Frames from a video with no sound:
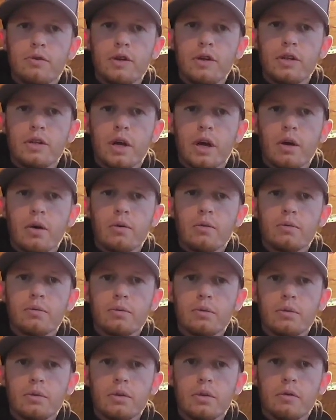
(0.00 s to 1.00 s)
FishCo,
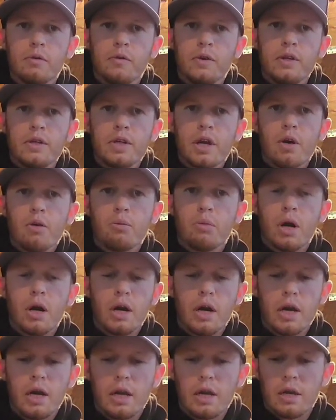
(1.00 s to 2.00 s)
the FishCo
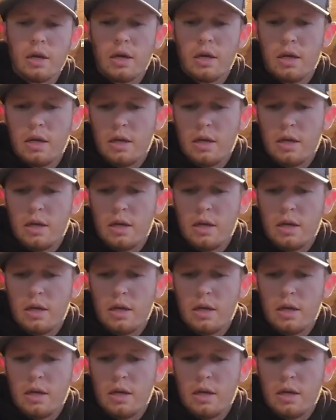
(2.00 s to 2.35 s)
brand.